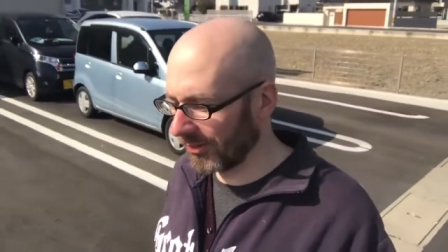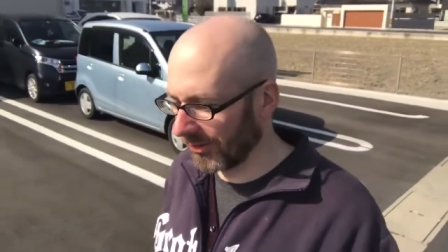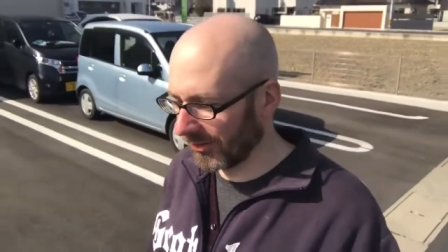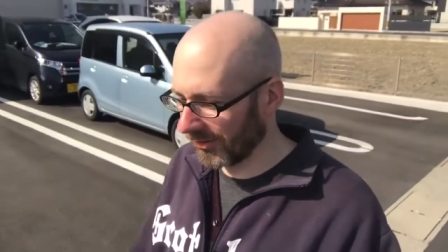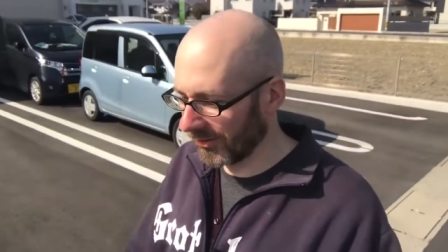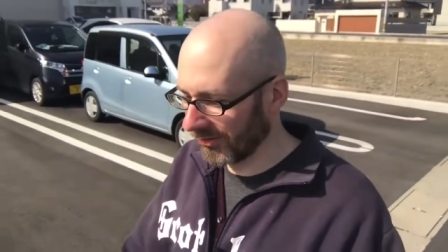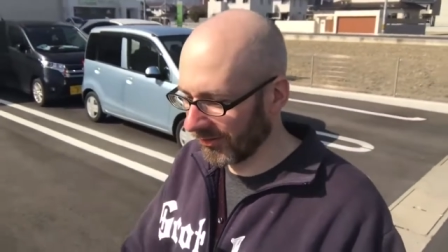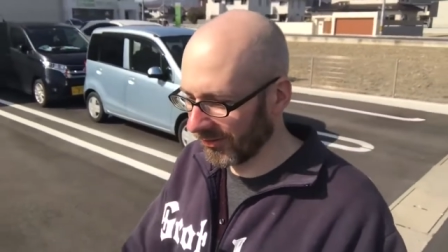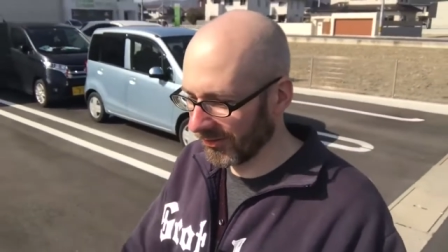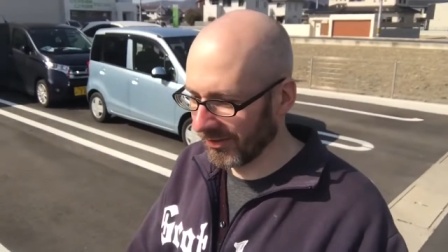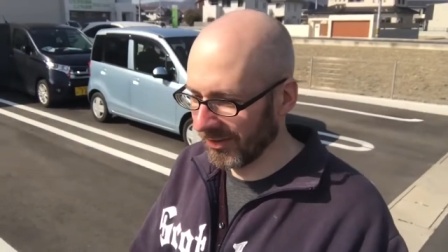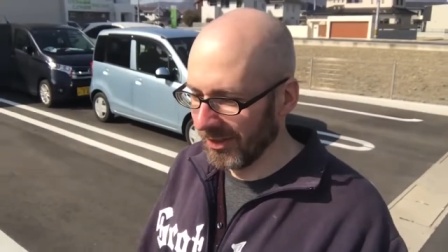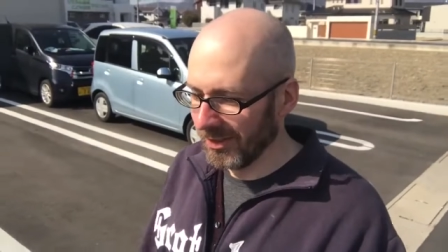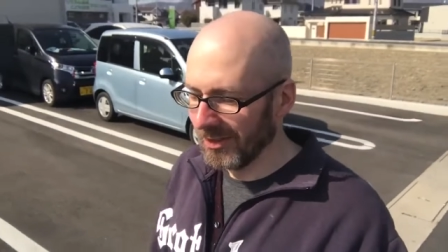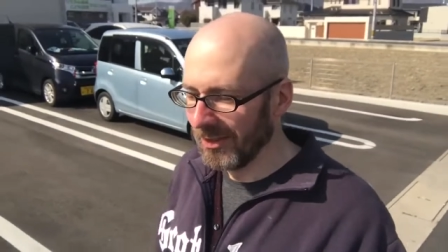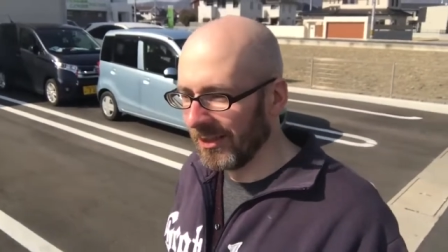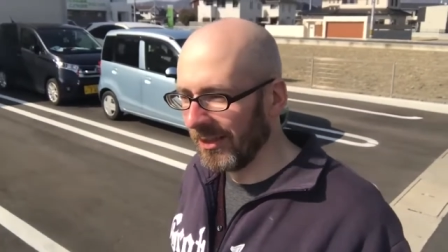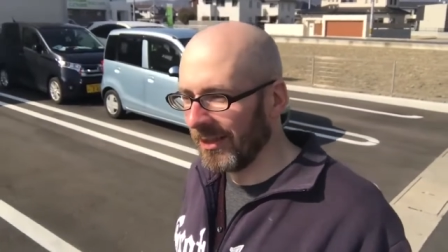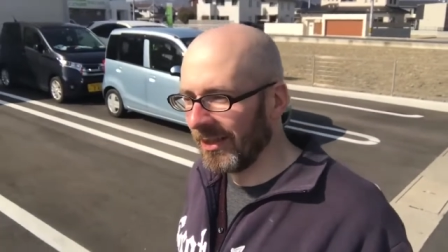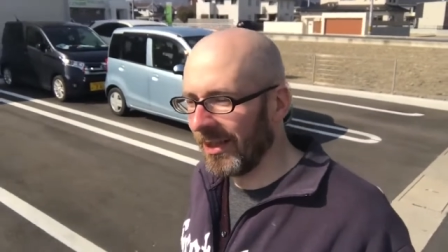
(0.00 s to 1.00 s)
theorist
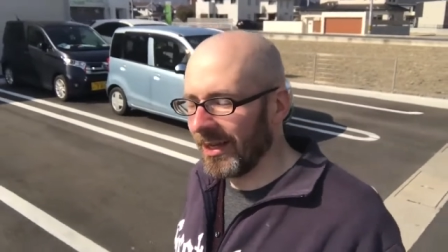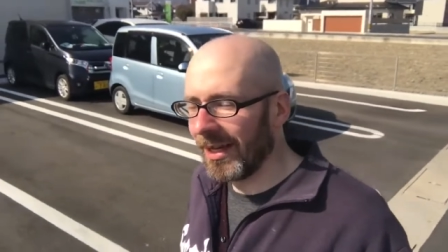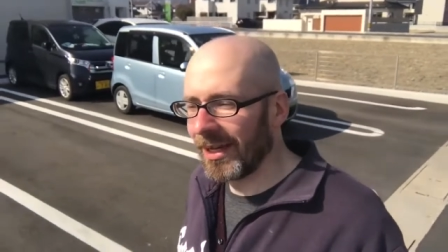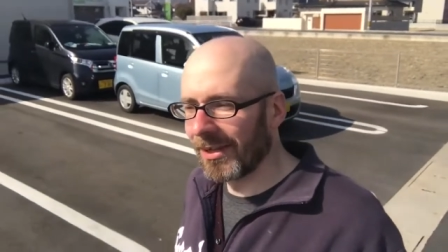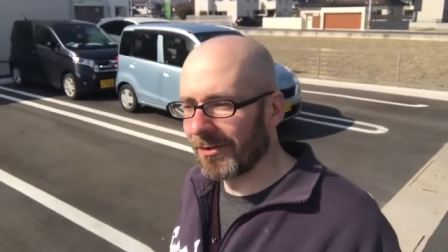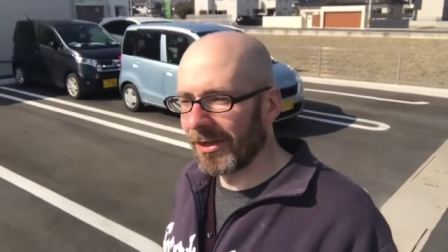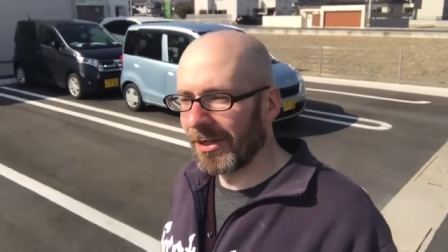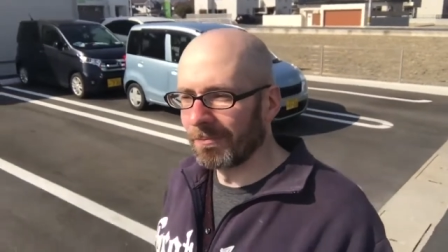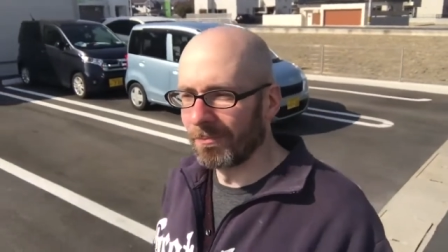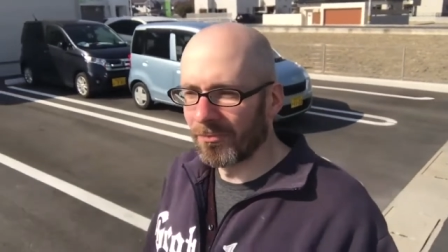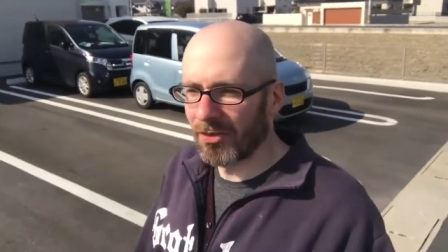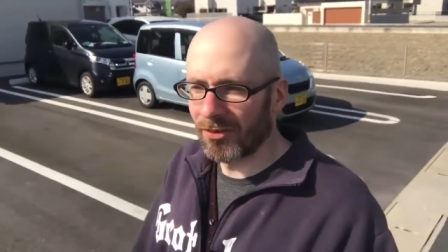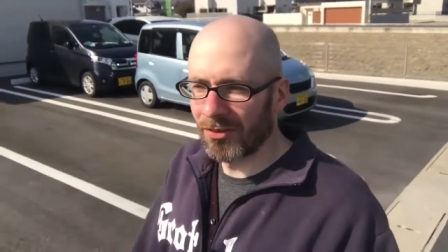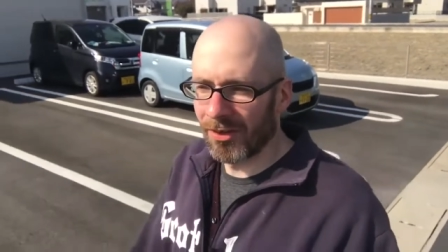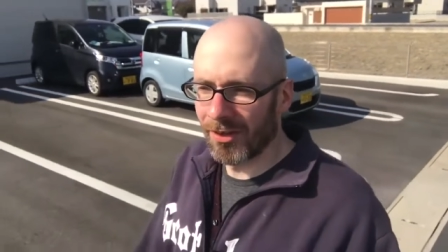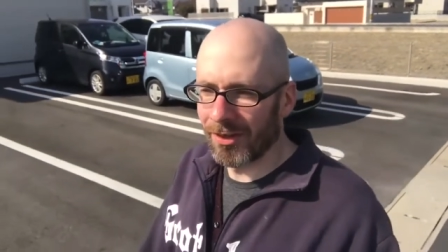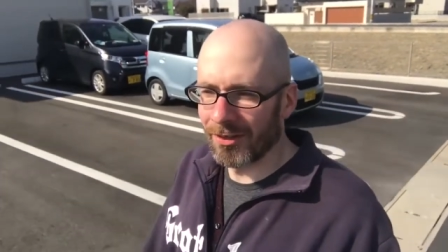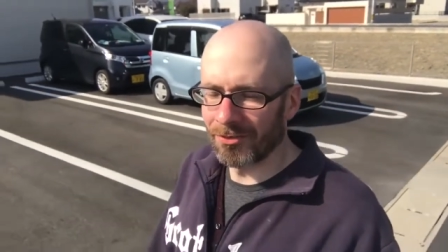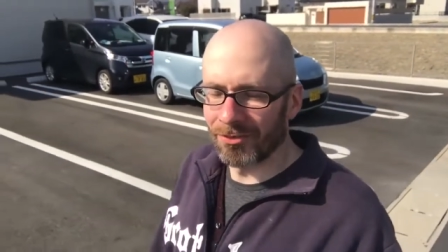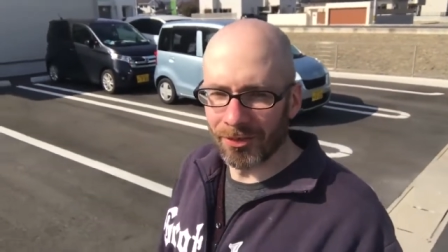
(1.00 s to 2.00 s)
anyway
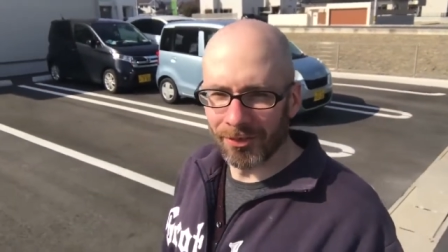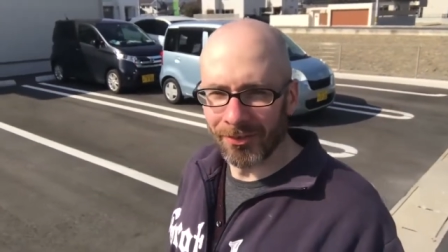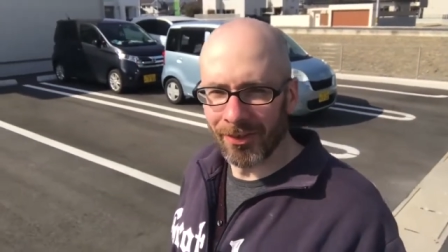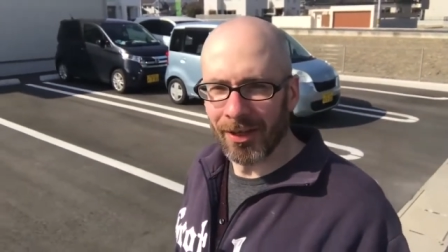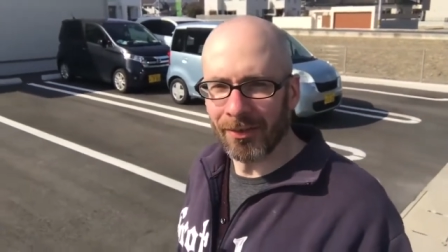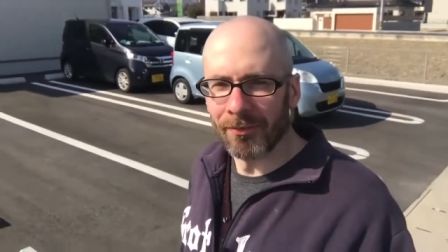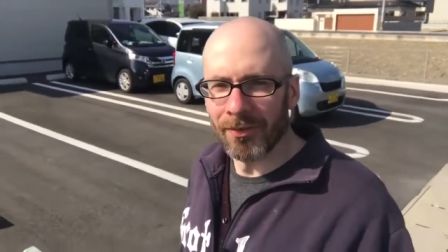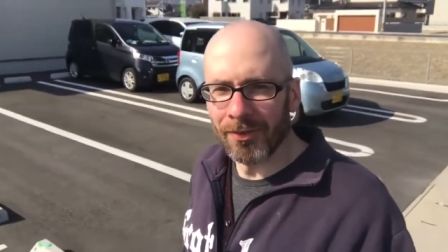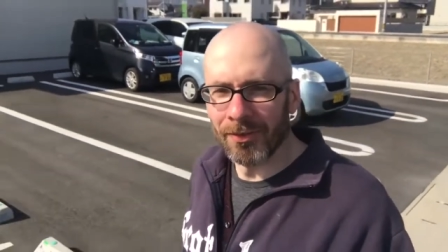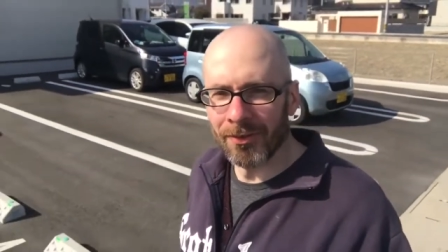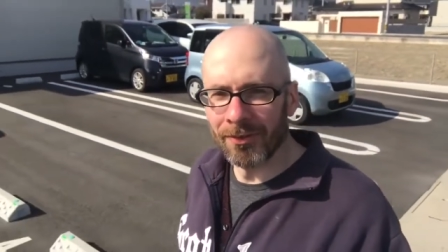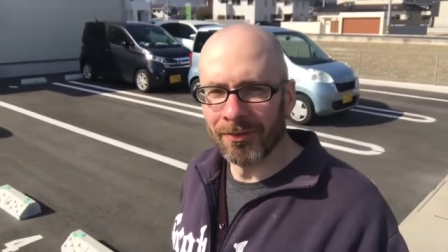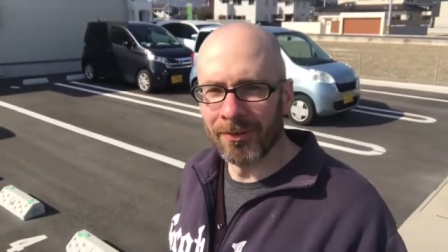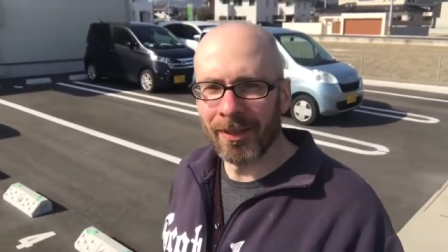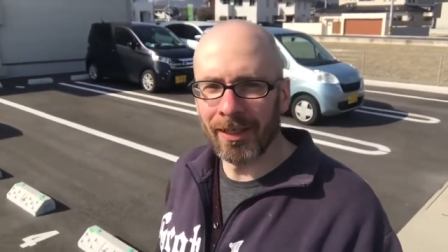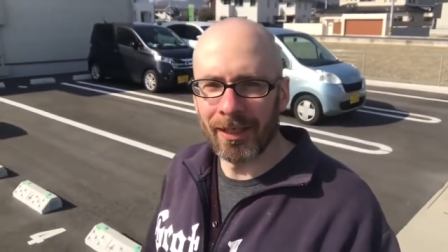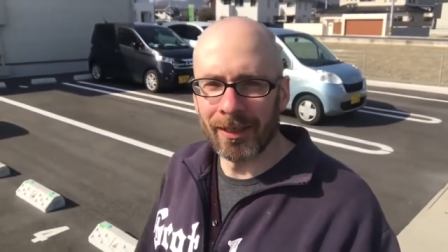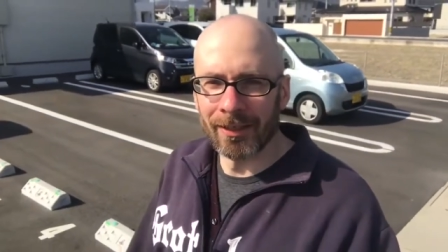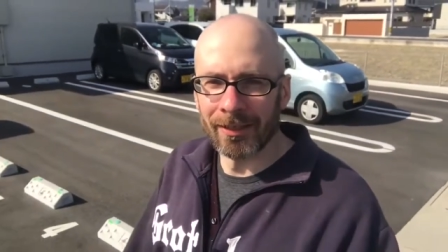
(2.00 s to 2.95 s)
just thought I'd share that with you